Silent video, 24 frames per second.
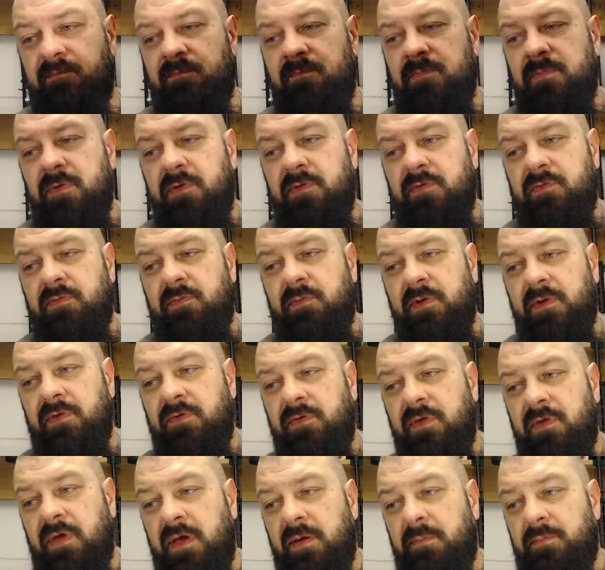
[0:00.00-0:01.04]
this one is
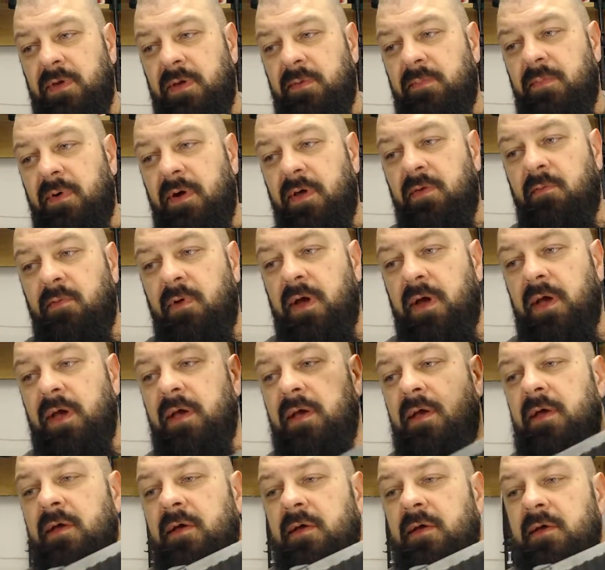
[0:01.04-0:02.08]
empty by the way,
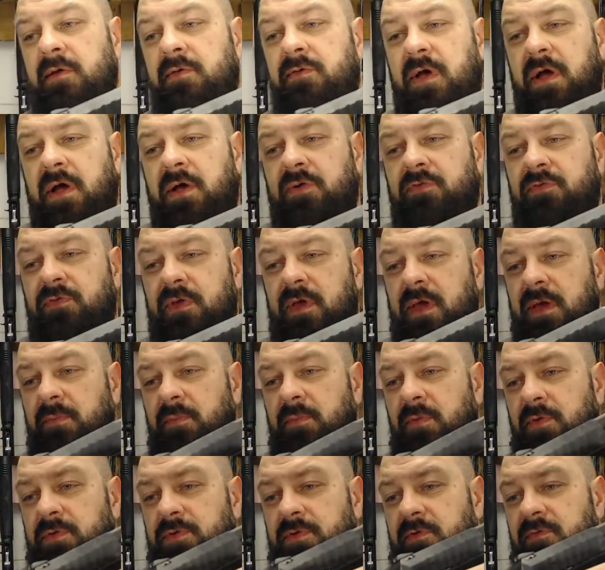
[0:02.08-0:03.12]
it's actually
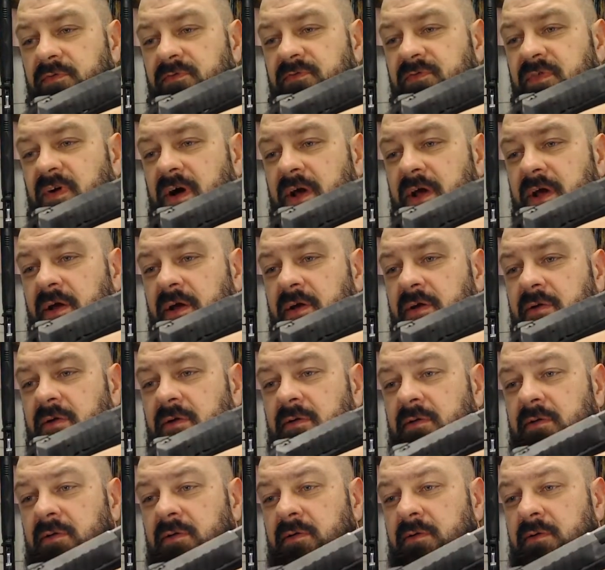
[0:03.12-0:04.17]
able to fire,
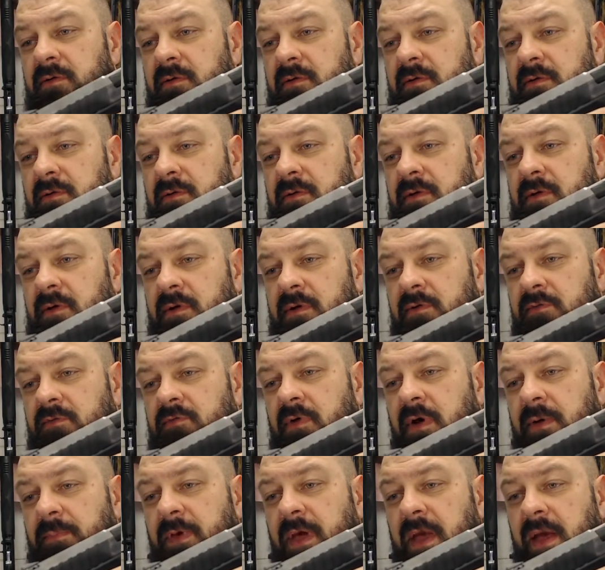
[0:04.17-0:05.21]

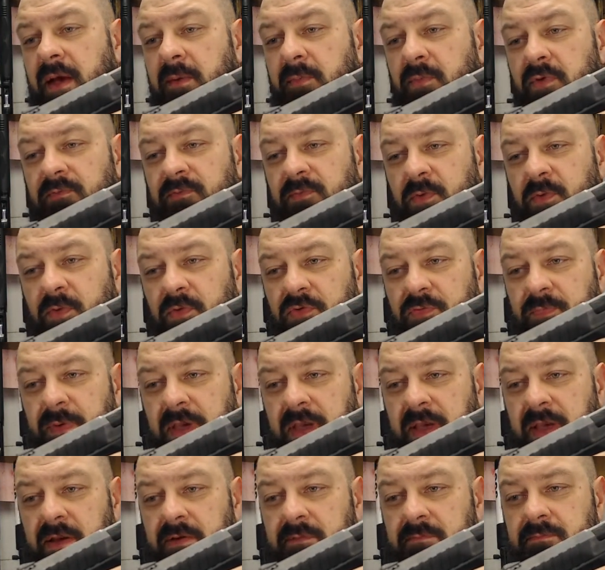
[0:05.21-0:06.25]
drop the hammer at full
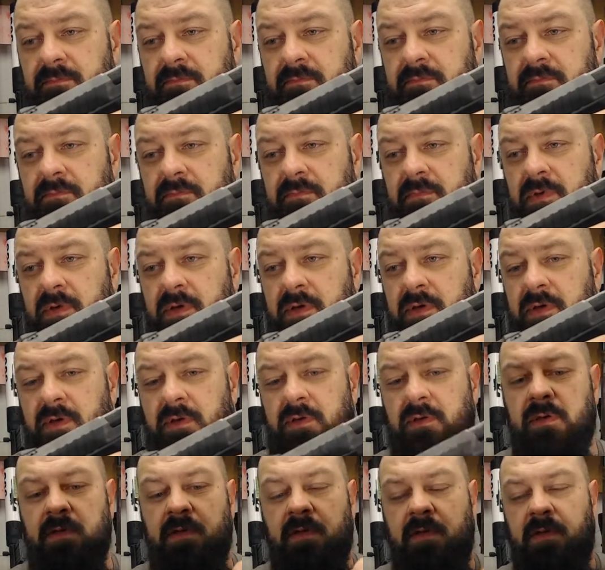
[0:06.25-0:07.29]
speed.
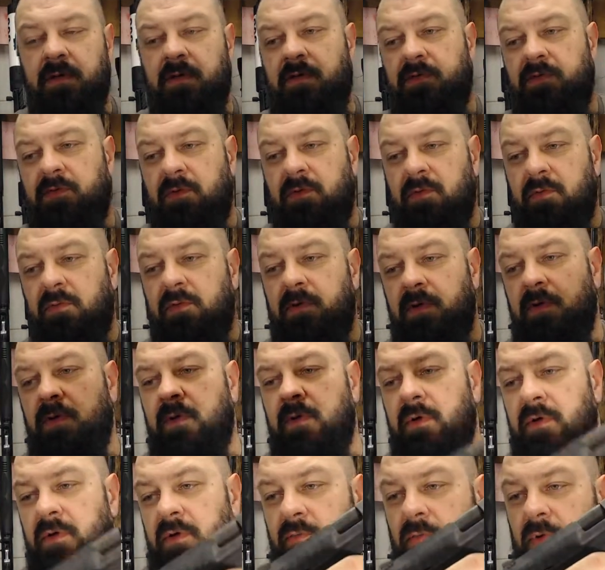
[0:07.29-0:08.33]
So
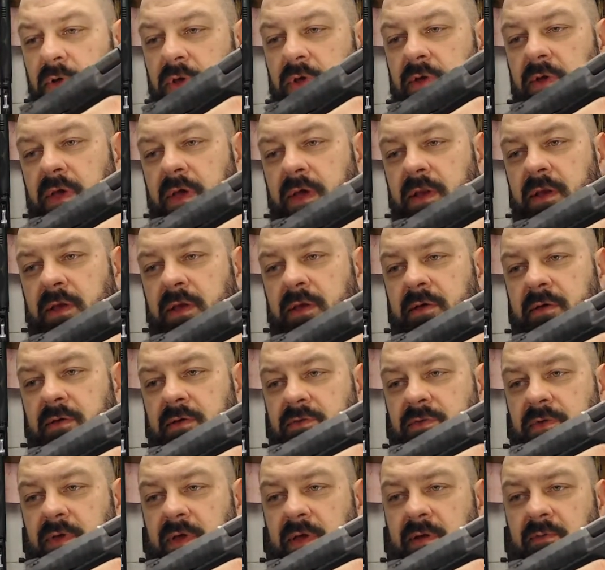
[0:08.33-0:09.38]
what you get
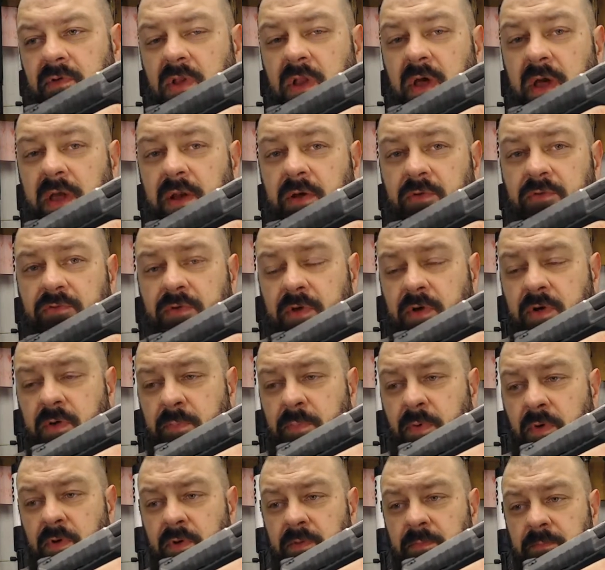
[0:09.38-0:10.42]
is kind of a lighter trigger
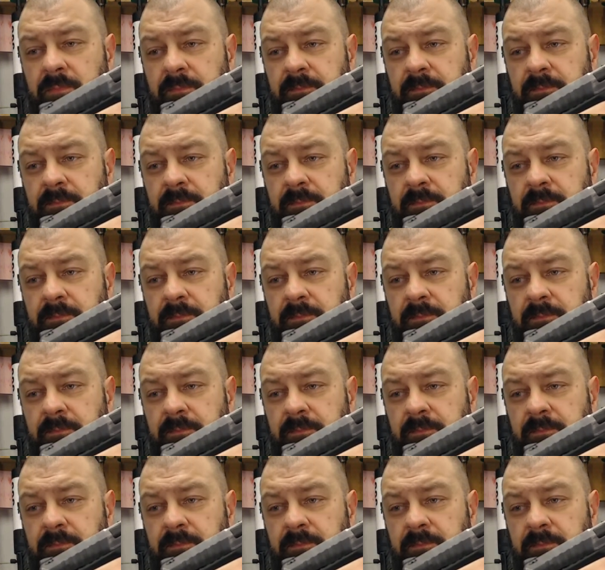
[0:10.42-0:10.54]
pull